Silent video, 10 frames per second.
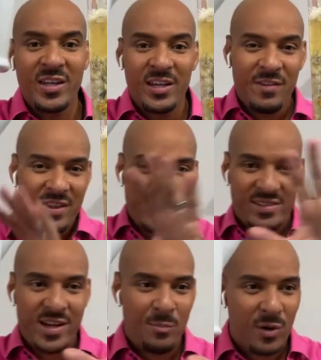can divvy
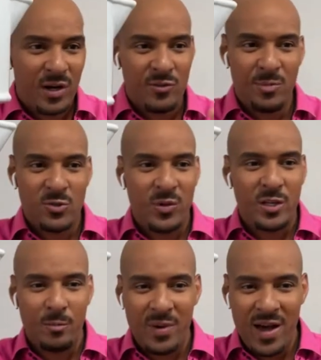this up uh,
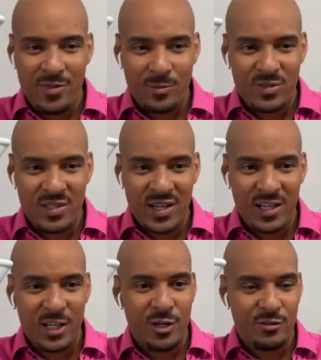between your bathroom
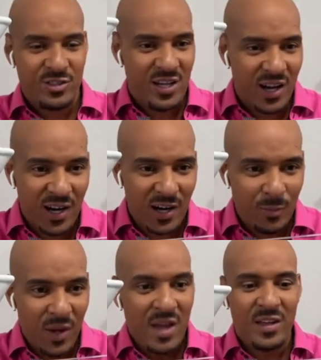sink, your
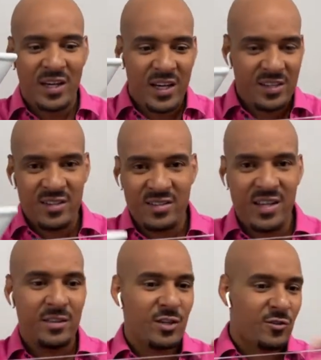tub, the kitchen
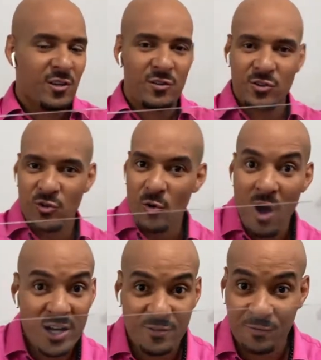sink, the, the
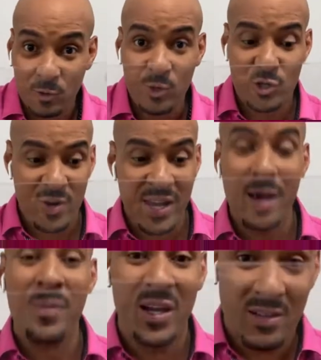garage floor drain.
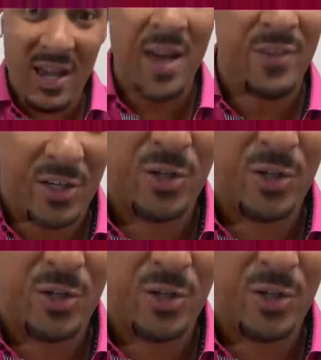I mean, it's heavy